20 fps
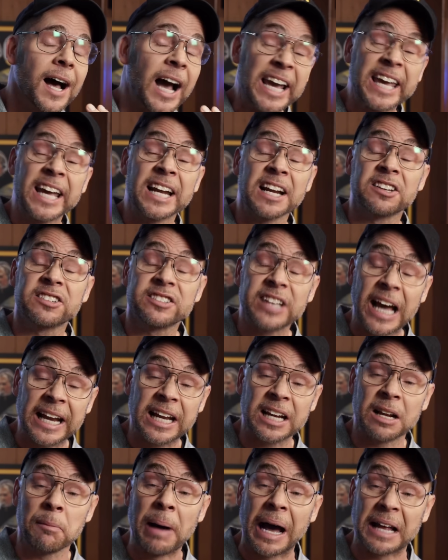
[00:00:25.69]
I get
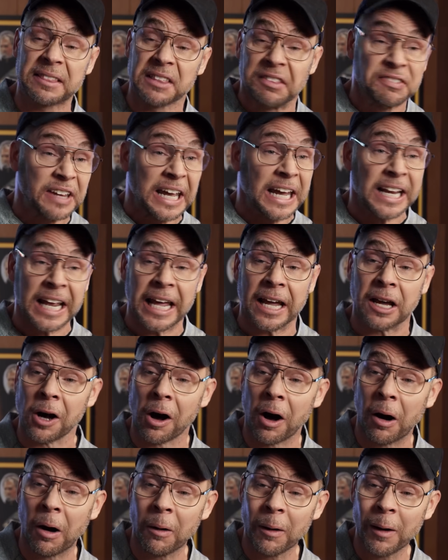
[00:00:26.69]
excited about the TD
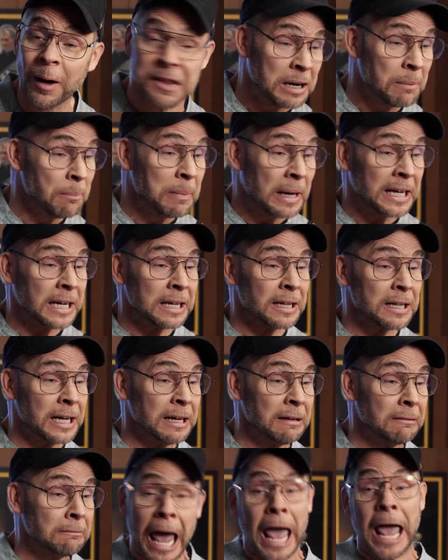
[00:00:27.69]
call, then
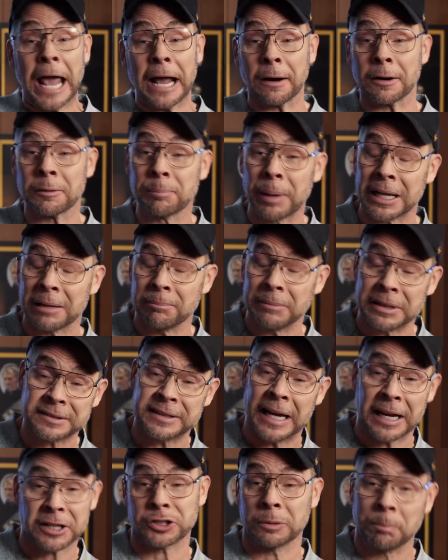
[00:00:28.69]
immediately angered by the
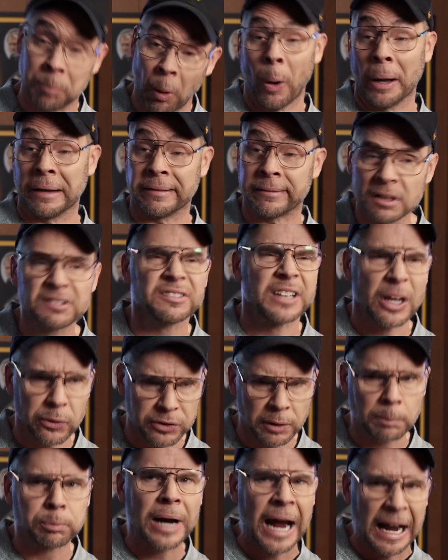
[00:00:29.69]
missed extra point. The
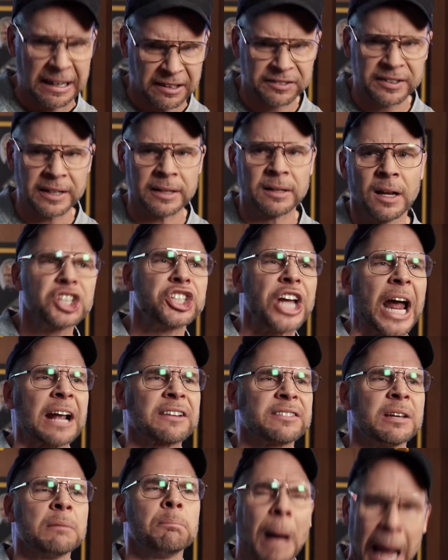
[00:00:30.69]
Steelers are practicing
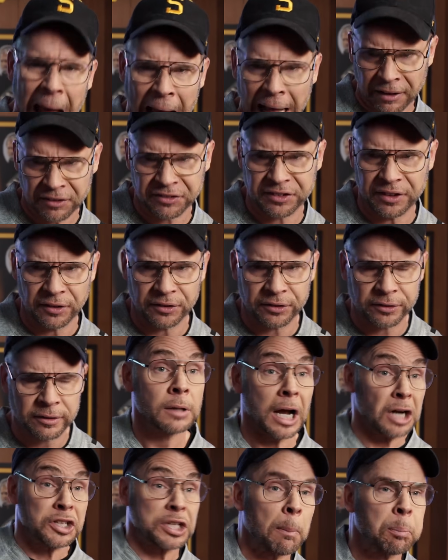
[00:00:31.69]
checks and balances.
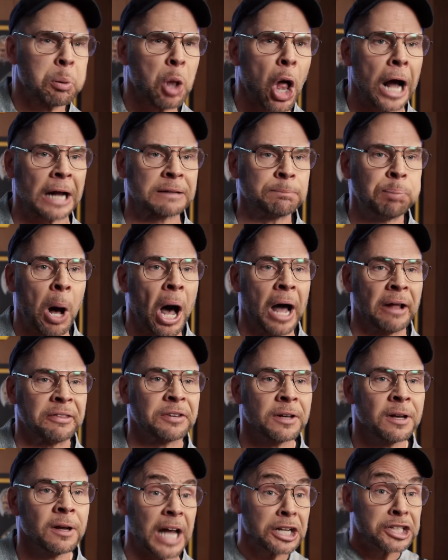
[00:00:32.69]
There's a block
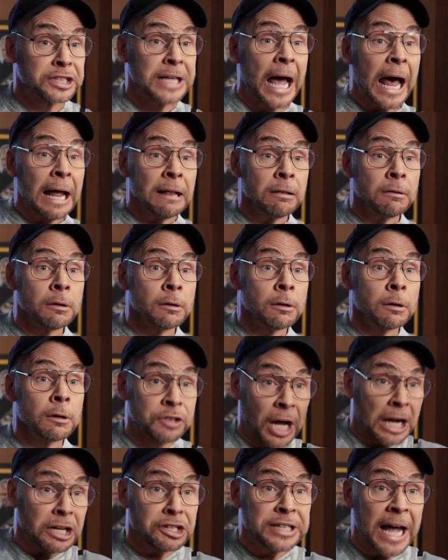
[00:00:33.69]
punt. Touchdown?
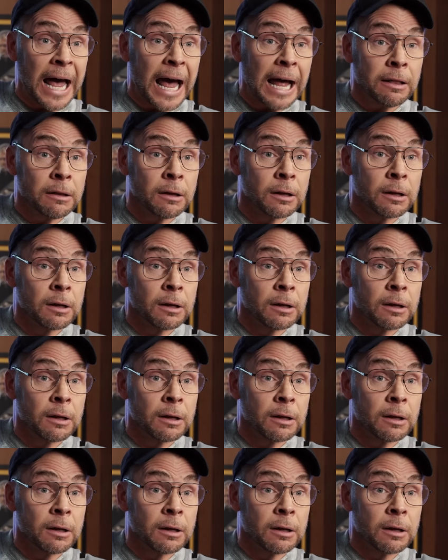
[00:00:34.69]
Touchdown?